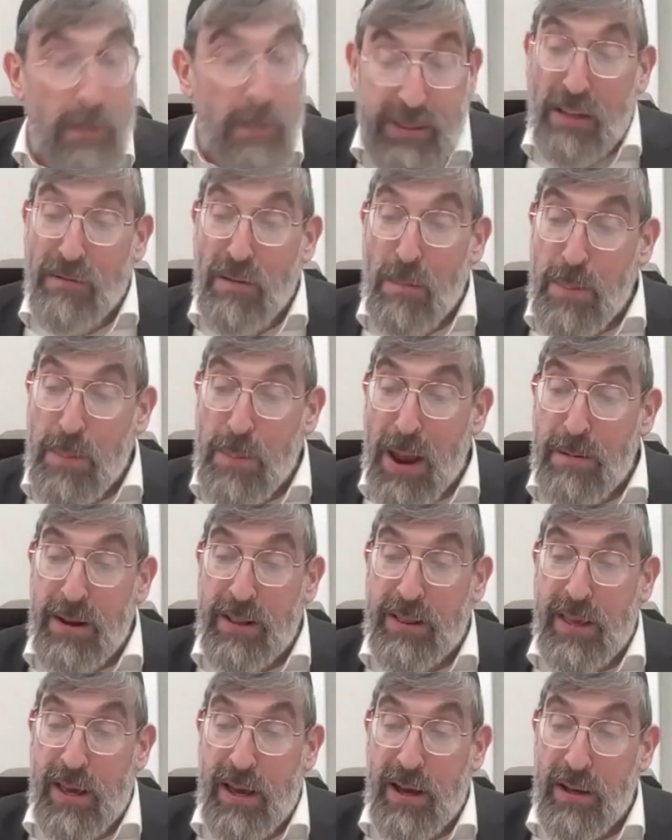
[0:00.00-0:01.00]
was never
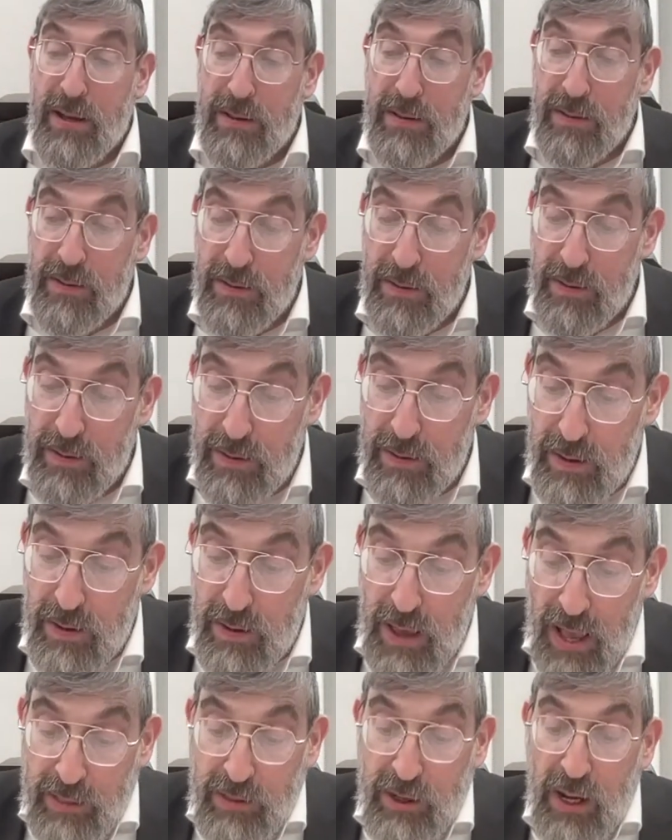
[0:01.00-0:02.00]
buried there.
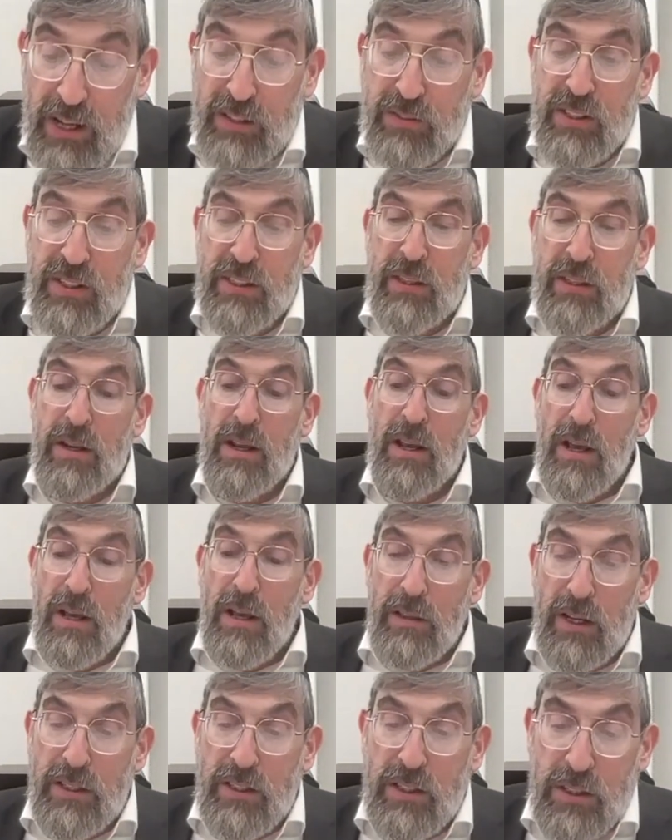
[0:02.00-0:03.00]
And Tosis
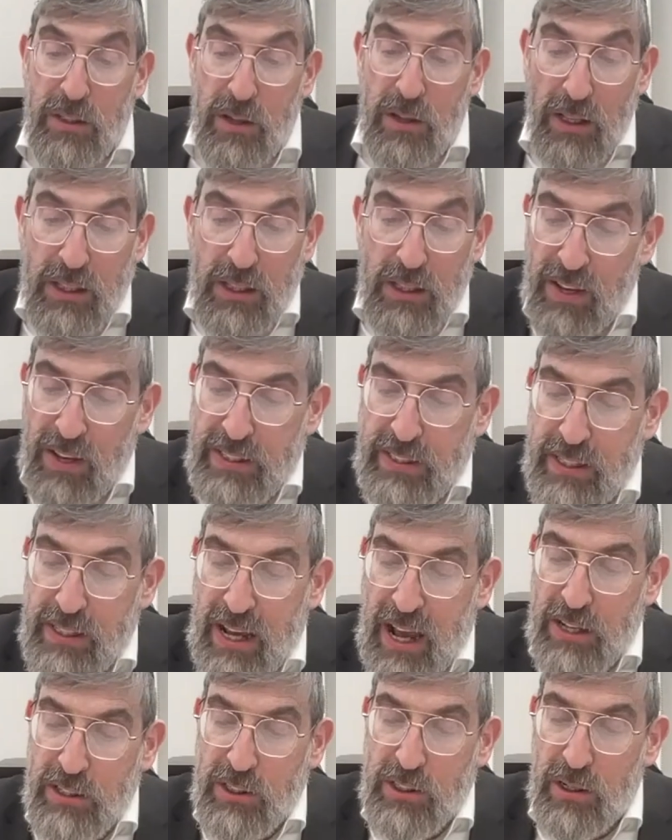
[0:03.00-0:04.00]
Yontev asked the
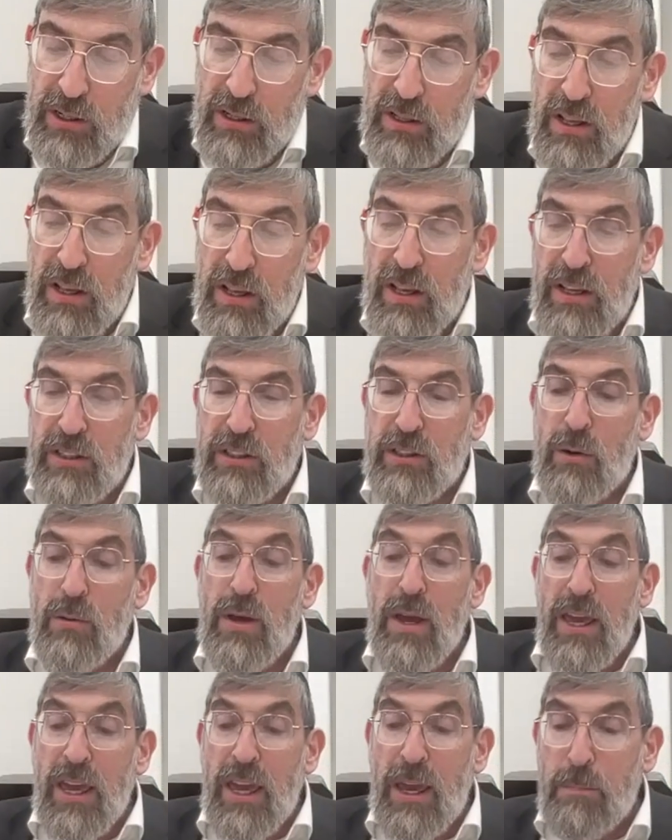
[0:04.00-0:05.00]
Kasha.
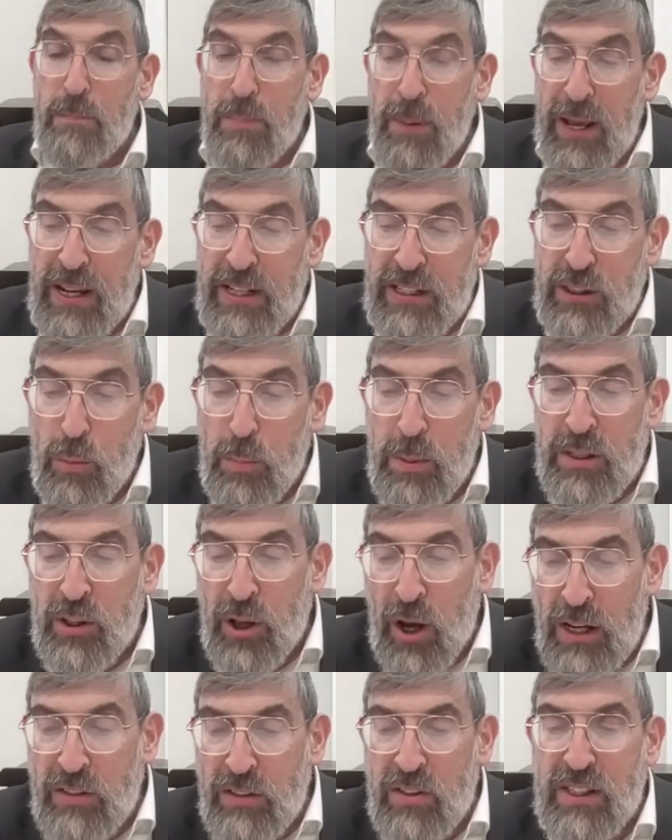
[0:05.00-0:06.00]
So he brings
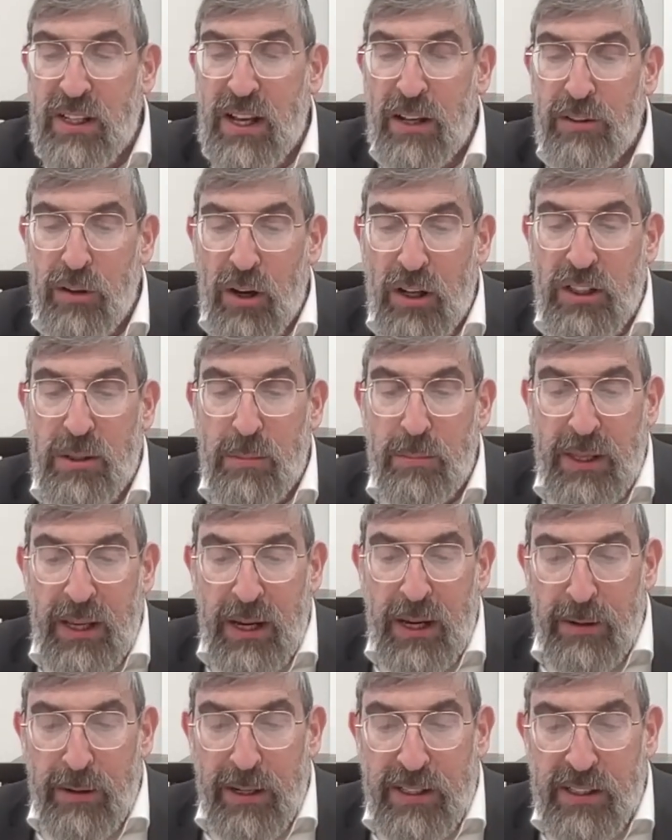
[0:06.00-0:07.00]
ubetoisus chadoshim
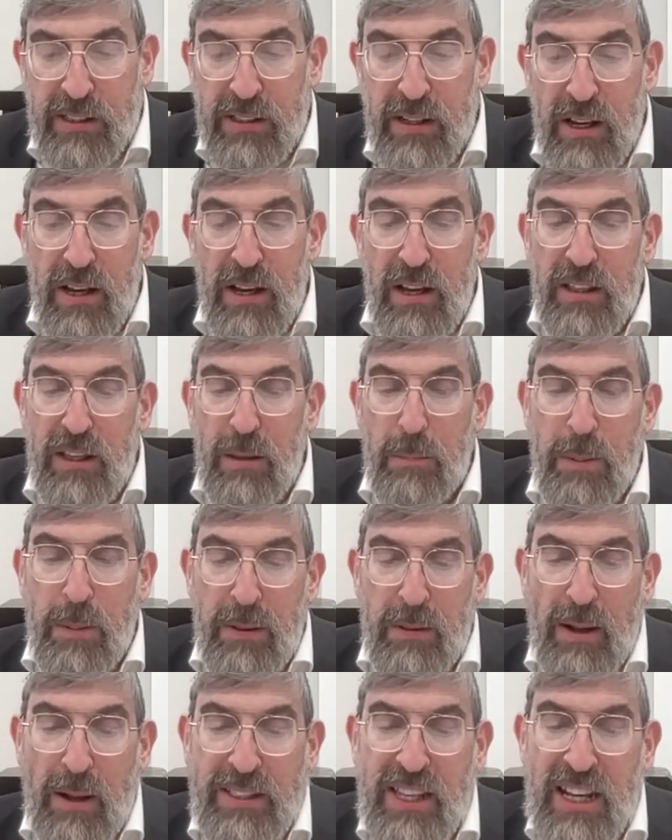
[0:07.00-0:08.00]
tirits.
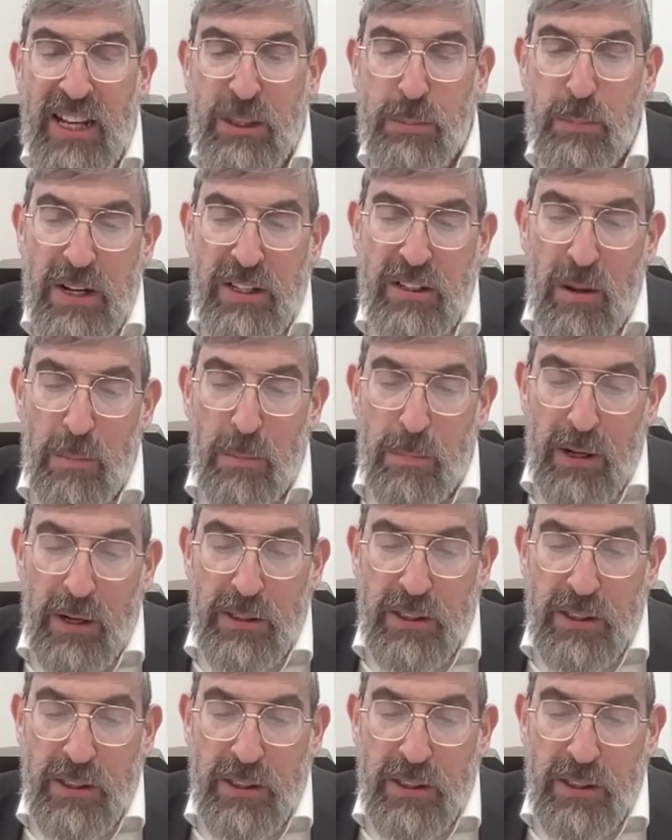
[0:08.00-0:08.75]
That's the explanation of the